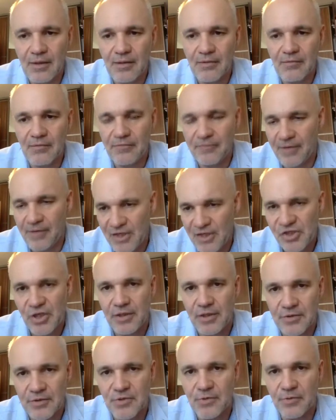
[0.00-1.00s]
fact
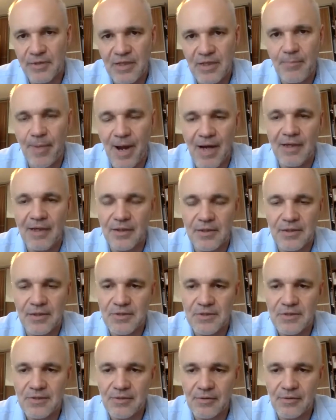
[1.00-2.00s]
checkers or
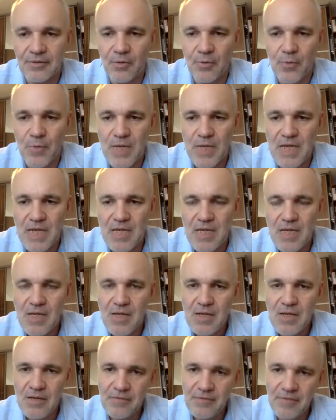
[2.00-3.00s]
debunkers. You know, we
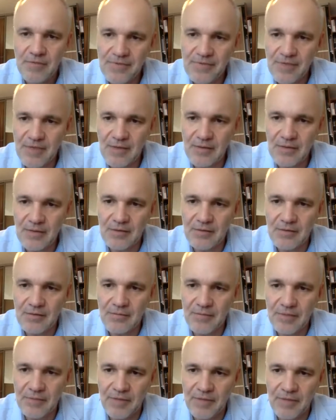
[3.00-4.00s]

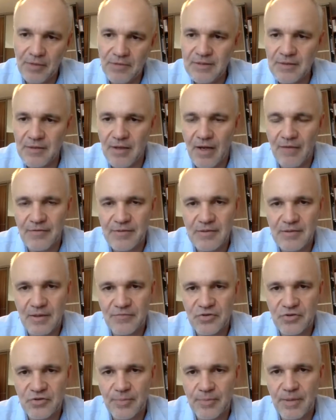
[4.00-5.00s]
consider
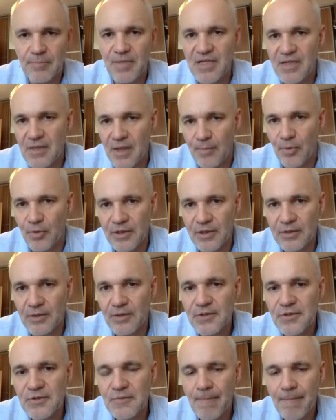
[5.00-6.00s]
ourselves to be media
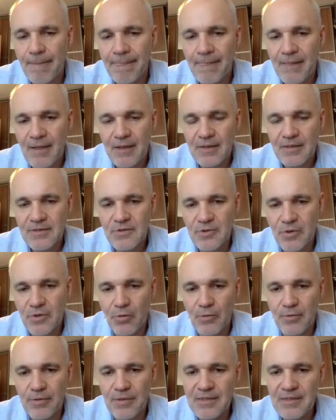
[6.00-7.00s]
monitors.
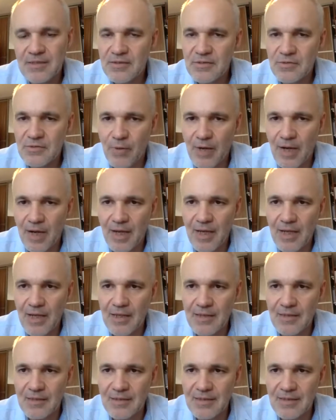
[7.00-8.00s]
So this is
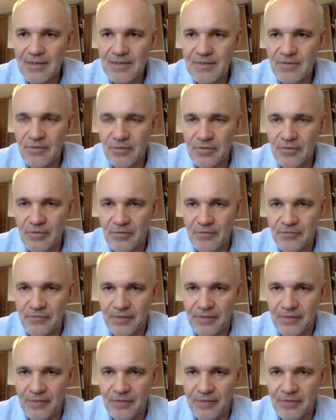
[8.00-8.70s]
why this sort of